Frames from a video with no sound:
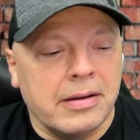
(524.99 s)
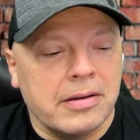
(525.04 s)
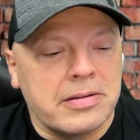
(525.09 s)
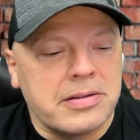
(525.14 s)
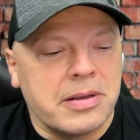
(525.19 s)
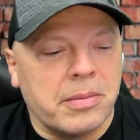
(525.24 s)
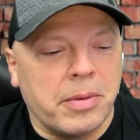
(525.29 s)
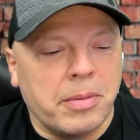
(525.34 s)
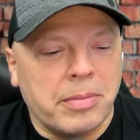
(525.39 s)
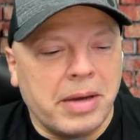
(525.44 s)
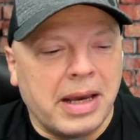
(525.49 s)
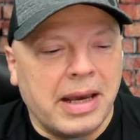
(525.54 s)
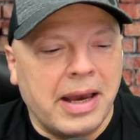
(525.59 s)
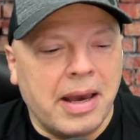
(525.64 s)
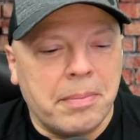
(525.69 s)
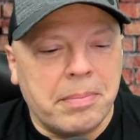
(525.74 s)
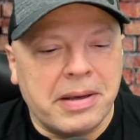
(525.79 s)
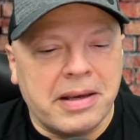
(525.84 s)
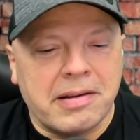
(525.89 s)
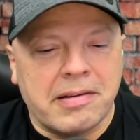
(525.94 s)
some of my
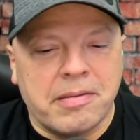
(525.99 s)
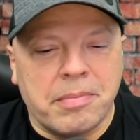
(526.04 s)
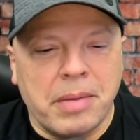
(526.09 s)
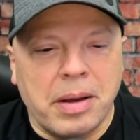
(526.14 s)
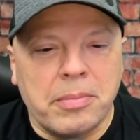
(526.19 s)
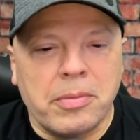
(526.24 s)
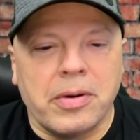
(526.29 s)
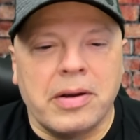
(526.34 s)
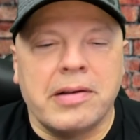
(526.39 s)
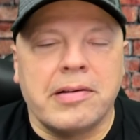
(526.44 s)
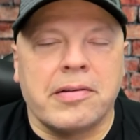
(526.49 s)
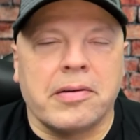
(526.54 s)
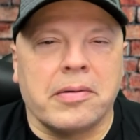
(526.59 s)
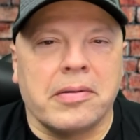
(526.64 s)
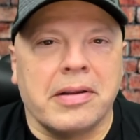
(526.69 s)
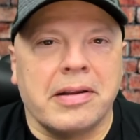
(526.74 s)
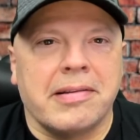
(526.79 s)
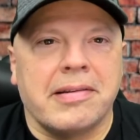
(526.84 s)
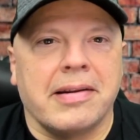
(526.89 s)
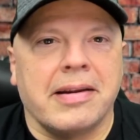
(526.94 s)
happiest memories are
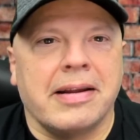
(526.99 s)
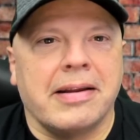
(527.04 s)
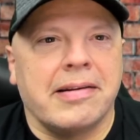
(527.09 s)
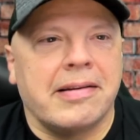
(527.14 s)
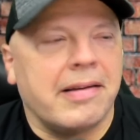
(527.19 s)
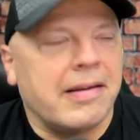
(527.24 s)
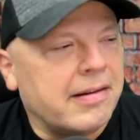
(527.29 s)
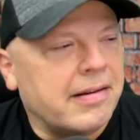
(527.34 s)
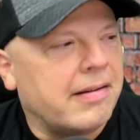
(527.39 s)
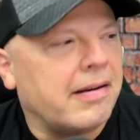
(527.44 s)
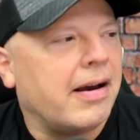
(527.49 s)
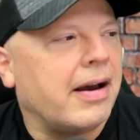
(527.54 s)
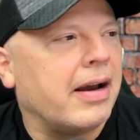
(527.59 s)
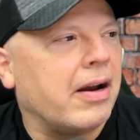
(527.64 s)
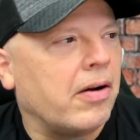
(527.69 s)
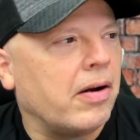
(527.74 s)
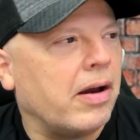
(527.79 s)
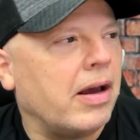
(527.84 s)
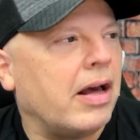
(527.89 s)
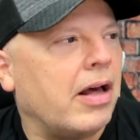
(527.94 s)
listening to
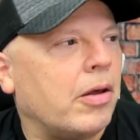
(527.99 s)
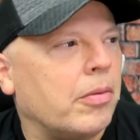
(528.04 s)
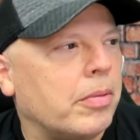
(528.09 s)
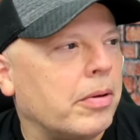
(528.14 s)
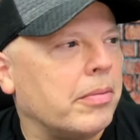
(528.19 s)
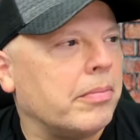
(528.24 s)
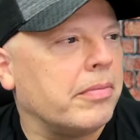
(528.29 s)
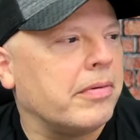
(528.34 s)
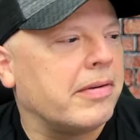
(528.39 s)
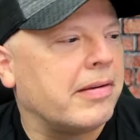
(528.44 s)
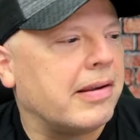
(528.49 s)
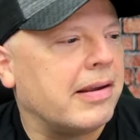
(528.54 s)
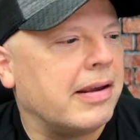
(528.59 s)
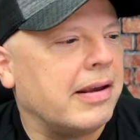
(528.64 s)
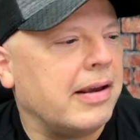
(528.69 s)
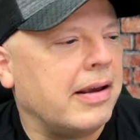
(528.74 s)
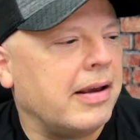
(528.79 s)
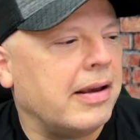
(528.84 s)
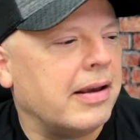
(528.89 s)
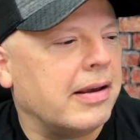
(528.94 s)
entire albums.
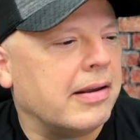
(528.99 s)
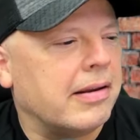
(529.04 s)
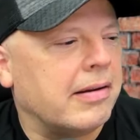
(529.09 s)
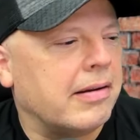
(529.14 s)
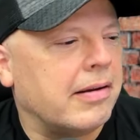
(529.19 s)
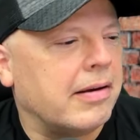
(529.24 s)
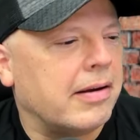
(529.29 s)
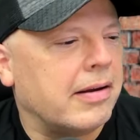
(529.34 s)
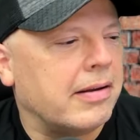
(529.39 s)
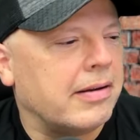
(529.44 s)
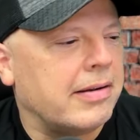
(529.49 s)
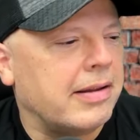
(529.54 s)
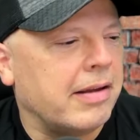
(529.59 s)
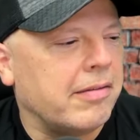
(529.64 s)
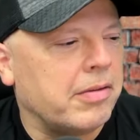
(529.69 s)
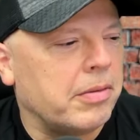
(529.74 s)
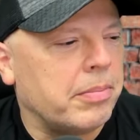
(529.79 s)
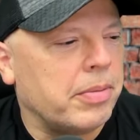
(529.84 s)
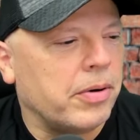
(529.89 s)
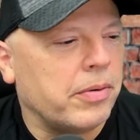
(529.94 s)
And
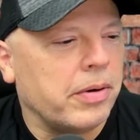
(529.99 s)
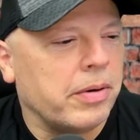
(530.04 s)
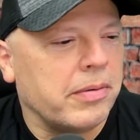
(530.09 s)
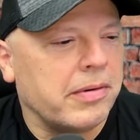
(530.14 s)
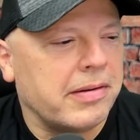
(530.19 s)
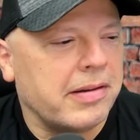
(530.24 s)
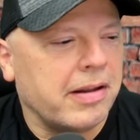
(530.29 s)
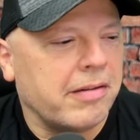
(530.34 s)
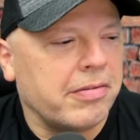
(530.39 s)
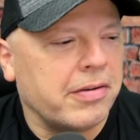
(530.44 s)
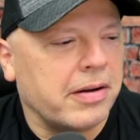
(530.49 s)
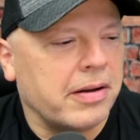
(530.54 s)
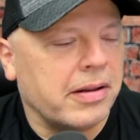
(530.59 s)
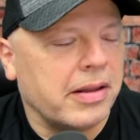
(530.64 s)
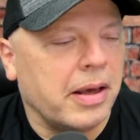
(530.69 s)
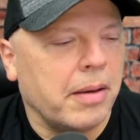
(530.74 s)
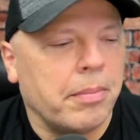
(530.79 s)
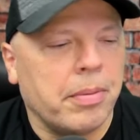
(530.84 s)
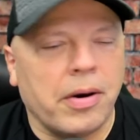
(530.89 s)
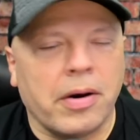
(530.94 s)
David Bowie was
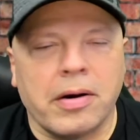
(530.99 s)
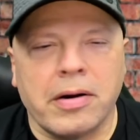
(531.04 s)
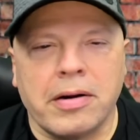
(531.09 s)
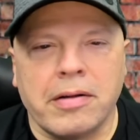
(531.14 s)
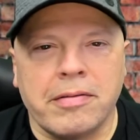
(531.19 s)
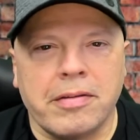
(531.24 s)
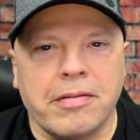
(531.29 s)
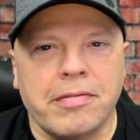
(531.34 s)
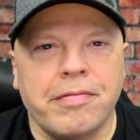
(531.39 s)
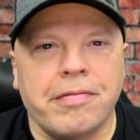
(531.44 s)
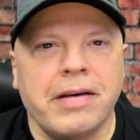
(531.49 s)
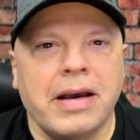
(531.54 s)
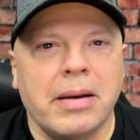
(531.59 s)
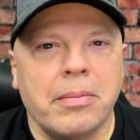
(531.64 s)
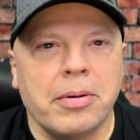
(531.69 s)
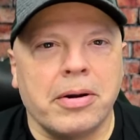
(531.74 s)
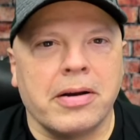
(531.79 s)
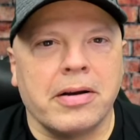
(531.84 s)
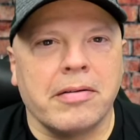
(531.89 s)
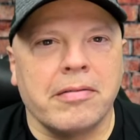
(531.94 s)
definitely a part of the
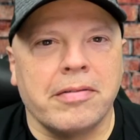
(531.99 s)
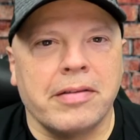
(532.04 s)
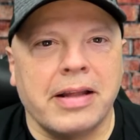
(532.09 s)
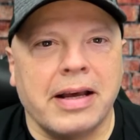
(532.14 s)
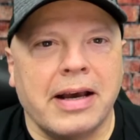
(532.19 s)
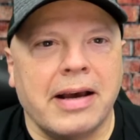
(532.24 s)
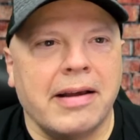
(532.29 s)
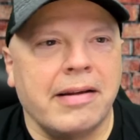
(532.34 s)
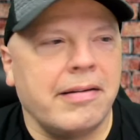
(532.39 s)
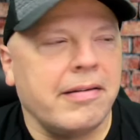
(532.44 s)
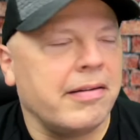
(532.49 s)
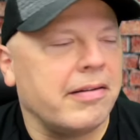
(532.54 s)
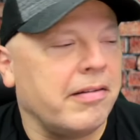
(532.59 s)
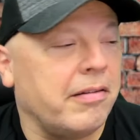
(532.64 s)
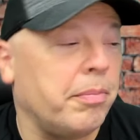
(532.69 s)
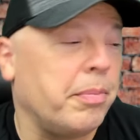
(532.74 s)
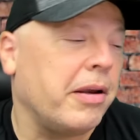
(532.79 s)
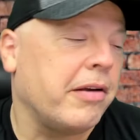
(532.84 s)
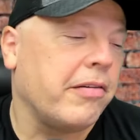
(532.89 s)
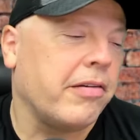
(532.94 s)
fabric of that,
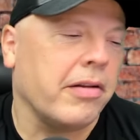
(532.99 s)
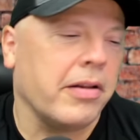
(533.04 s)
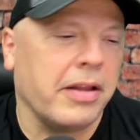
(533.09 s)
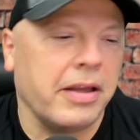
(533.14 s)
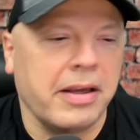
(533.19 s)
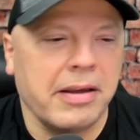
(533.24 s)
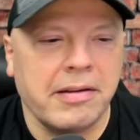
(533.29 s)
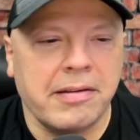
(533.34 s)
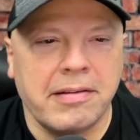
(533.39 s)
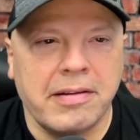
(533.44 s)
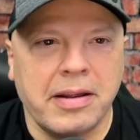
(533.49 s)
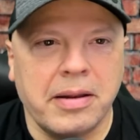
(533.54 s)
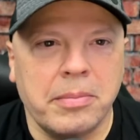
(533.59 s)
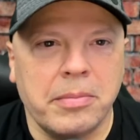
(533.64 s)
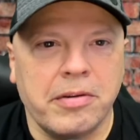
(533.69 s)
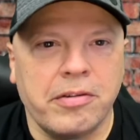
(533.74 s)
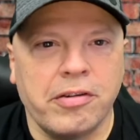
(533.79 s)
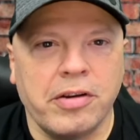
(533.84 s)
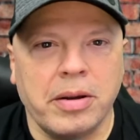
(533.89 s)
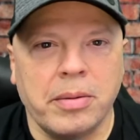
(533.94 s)
especially his Tin
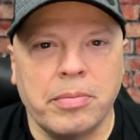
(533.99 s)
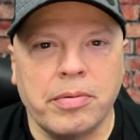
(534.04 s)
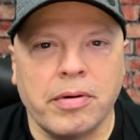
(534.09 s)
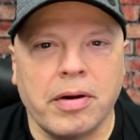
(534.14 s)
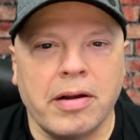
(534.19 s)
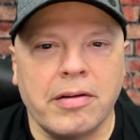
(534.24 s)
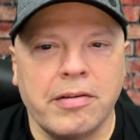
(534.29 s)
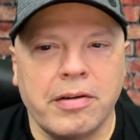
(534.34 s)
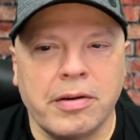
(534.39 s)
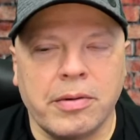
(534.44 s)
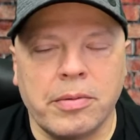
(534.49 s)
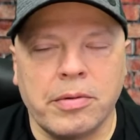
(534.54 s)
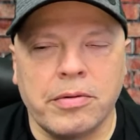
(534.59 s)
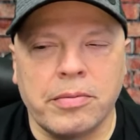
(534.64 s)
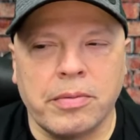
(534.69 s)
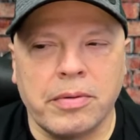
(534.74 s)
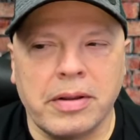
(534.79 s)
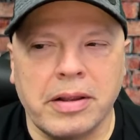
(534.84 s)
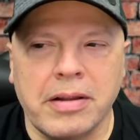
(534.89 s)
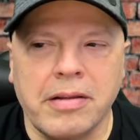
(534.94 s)
Machine project
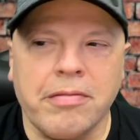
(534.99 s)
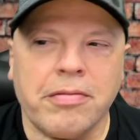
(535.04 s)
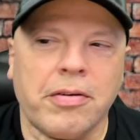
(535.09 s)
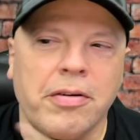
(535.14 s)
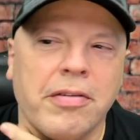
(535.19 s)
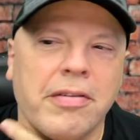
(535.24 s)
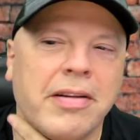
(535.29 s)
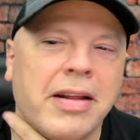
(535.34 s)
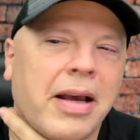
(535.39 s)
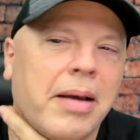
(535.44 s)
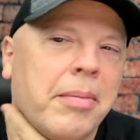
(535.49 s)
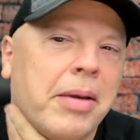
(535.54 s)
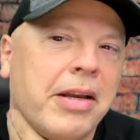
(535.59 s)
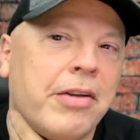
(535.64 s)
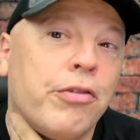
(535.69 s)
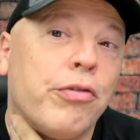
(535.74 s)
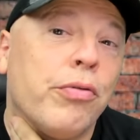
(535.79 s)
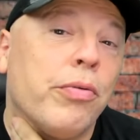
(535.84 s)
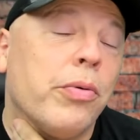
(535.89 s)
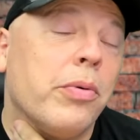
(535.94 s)
was really the first time I
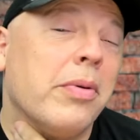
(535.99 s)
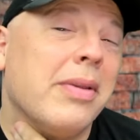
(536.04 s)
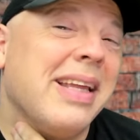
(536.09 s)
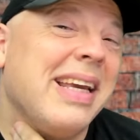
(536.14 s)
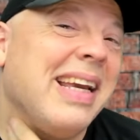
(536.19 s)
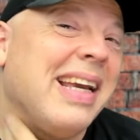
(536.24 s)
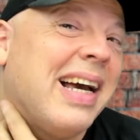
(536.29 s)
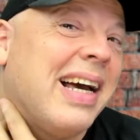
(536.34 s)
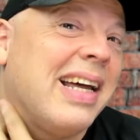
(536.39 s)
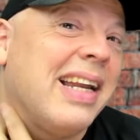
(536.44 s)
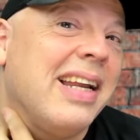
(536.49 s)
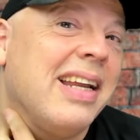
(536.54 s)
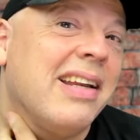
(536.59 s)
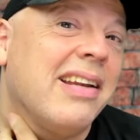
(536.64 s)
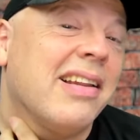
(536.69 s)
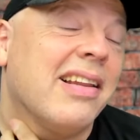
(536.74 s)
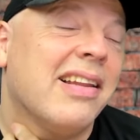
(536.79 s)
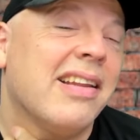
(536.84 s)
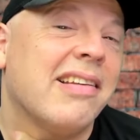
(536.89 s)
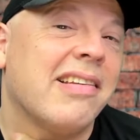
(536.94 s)
truly got
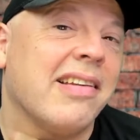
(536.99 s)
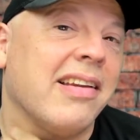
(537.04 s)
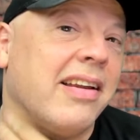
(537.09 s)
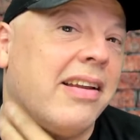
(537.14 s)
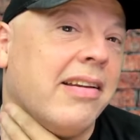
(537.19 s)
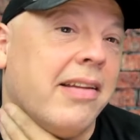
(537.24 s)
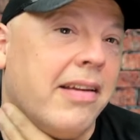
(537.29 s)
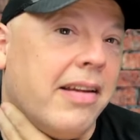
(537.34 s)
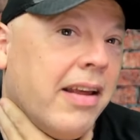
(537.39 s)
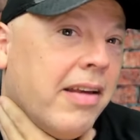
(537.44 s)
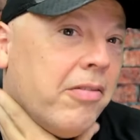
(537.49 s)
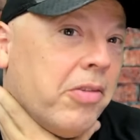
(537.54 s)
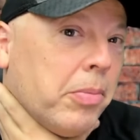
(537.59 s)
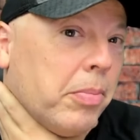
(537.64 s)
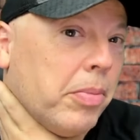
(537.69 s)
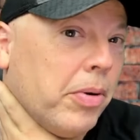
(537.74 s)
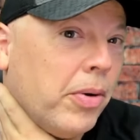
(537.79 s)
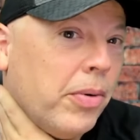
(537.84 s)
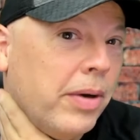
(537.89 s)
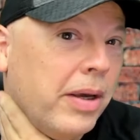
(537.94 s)
into listening to
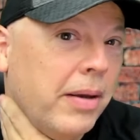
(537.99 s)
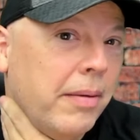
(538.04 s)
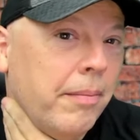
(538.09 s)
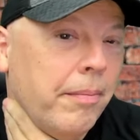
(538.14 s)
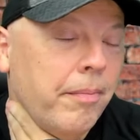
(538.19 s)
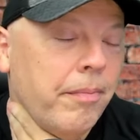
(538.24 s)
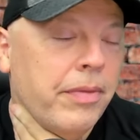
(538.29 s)
David Bowie.